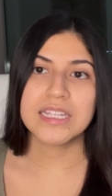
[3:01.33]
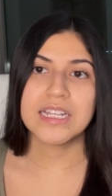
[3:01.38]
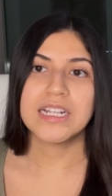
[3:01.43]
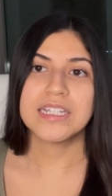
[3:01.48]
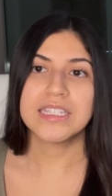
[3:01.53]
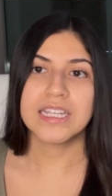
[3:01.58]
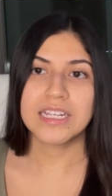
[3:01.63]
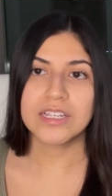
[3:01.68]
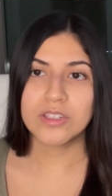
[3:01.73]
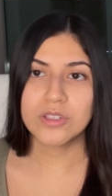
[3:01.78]

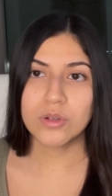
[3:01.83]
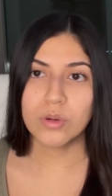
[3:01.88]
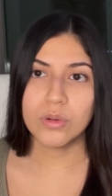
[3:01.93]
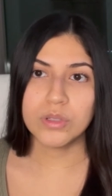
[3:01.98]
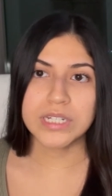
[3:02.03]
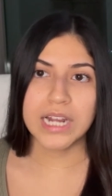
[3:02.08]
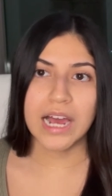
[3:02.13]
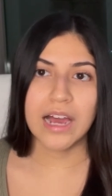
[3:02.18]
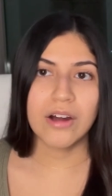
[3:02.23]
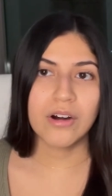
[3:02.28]
it's like
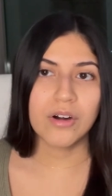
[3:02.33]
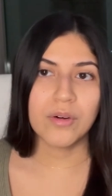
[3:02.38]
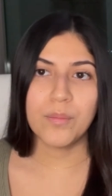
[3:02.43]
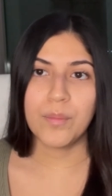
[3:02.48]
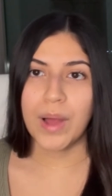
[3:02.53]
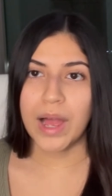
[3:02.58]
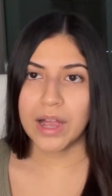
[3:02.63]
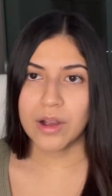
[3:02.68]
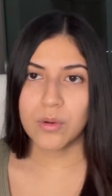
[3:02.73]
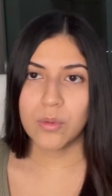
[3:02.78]
sold out or
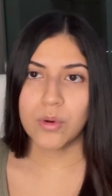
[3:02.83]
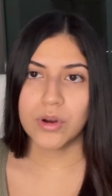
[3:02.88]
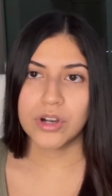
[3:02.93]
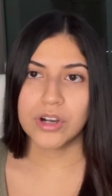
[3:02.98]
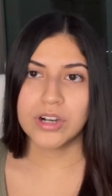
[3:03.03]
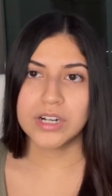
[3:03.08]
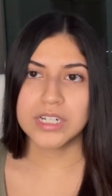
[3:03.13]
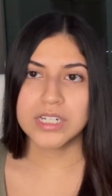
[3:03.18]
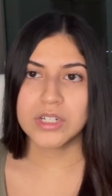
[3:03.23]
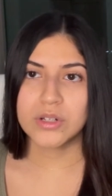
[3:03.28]
back
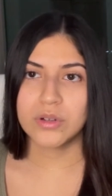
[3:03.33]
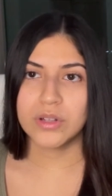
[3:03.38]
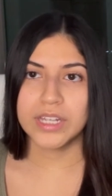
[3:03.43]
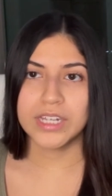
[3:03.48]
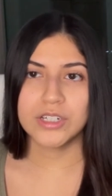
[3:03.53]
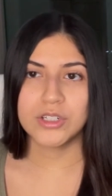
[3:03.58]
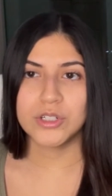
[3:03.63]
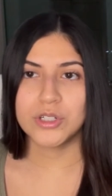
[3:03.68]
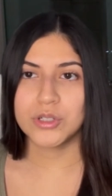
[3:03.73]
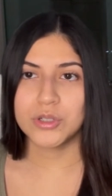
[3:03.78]
ordered until
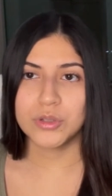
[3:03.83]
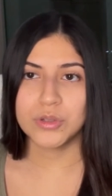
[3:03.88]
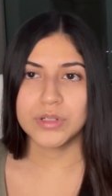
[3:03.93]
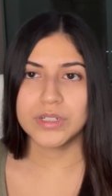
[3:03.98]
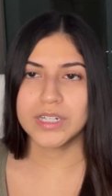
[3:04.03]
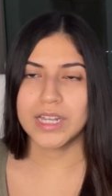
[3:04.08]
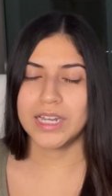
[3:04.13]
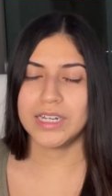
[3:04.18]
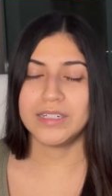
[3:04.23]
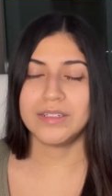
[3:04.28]
like
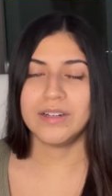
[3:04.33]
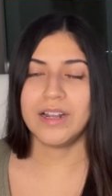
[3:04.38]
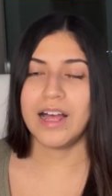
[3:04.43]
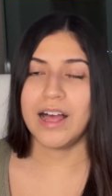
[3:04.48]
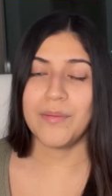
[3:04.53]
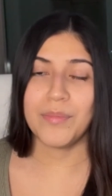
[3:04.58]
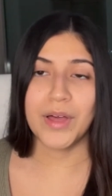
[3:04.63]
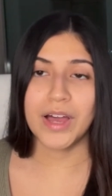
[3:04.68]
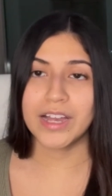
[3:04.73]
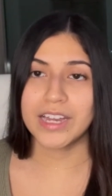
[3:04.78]
June, and
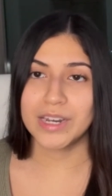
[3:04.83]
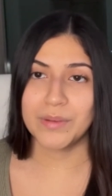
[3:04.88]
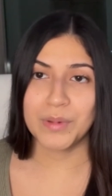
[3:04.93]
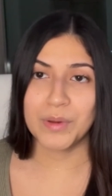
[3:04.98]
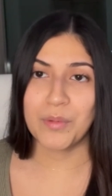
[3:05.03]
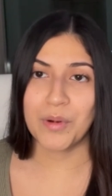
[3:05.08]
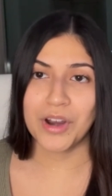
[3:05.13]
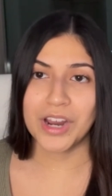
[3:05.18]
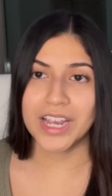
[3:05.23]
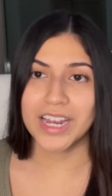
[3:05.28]
I'm not going to be
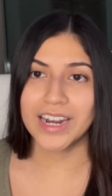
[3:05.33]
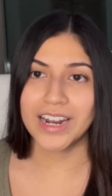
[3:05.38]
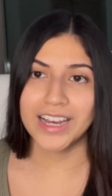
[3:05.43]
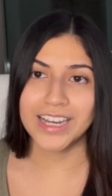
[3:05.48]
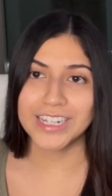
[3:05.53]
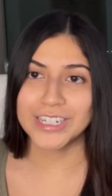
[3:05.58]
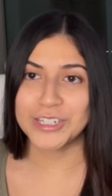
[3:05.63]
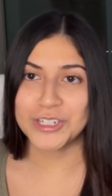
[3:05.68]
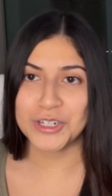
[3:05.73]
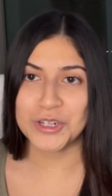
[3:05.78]
wearing an
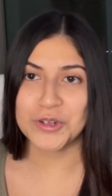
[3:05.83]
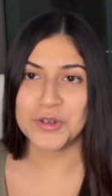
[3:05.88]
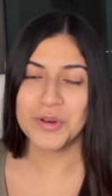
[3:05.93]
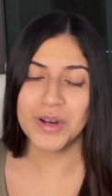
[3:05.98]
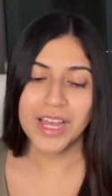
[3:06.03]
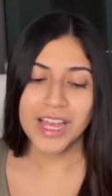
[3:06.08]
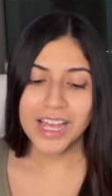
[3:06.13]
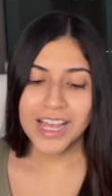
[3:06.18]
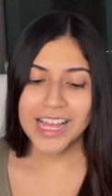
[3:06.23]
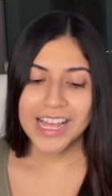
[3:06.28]
UGG in June.
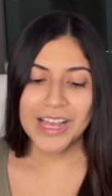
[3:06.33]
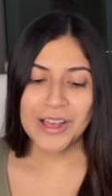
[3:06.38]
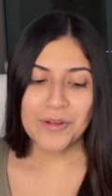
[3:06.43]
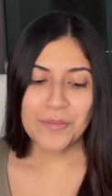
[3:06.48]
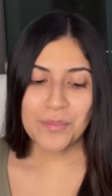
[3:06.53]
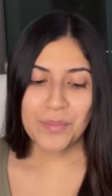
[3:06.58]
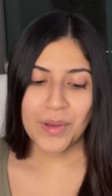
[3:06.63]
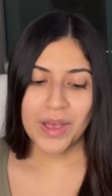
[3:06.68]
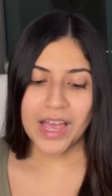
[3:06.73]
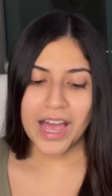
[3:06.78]

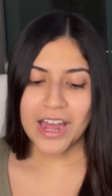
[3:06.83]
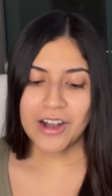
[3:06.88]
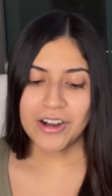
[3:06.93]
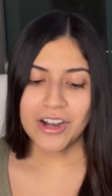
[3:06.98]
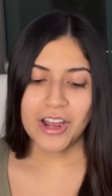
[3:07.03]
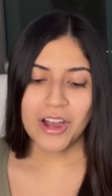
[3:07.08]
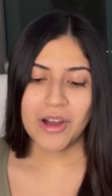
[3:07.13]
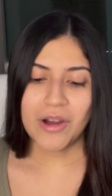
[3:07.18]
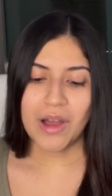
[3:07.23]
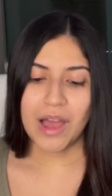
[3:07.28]
But I
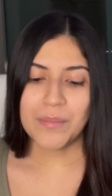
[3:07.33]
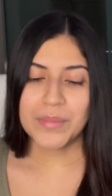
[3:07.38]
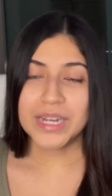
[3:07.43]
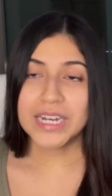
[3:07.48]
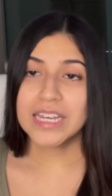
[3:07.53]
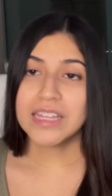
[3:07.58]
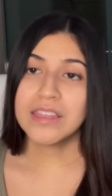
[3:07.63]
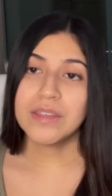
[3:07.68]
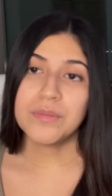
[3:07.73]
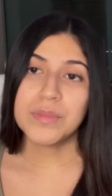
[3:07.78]
don't know. I mean,
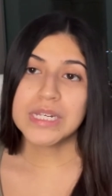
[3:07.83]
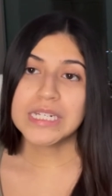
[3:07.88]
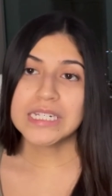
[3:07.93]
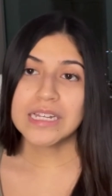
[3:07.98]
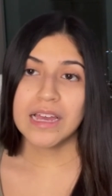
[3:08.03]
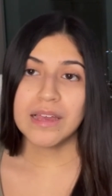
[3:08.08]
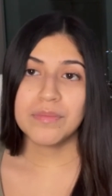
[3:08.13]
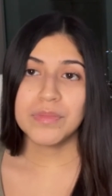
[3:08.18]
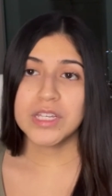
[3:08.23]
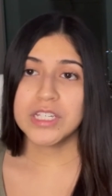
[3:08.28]
in the
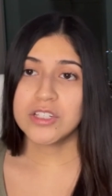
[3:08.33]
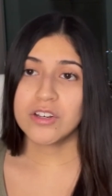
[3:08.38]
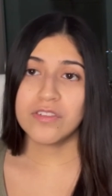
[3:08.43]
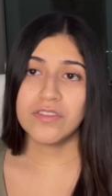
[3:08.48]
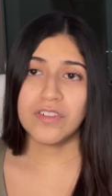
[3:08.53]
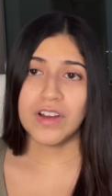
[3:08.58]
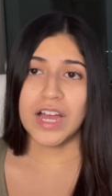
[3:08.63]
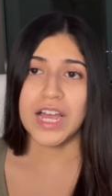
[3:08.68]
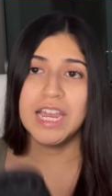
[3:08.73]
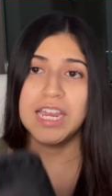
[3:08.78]
meantime, these are
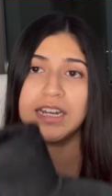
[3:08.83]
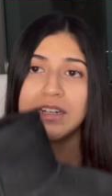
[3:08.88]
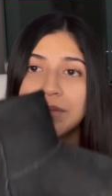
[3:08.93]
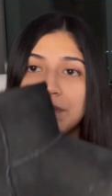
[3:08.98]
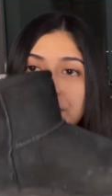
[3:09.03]
fine.